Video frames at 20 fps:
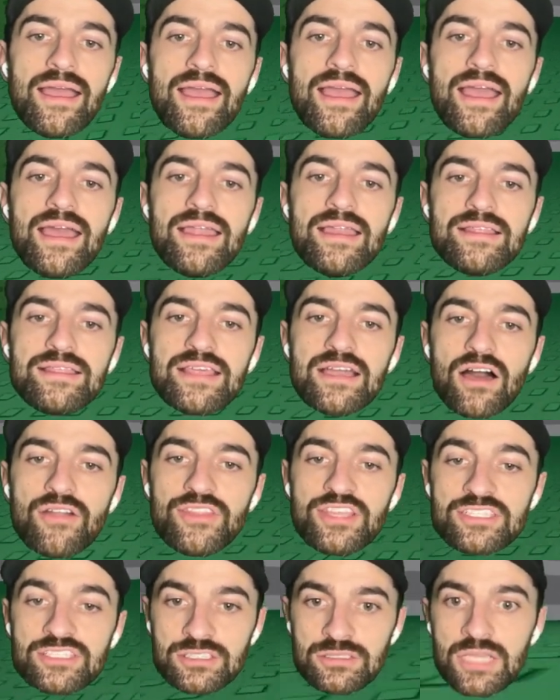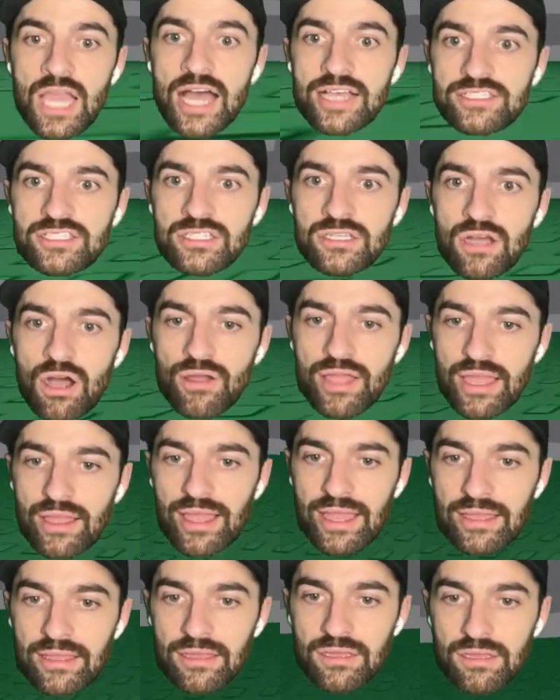Anything on this? Yes! Okay,
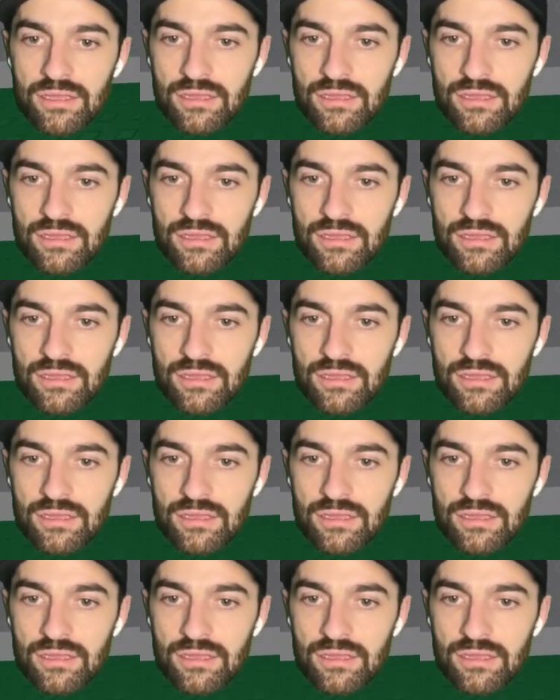okay.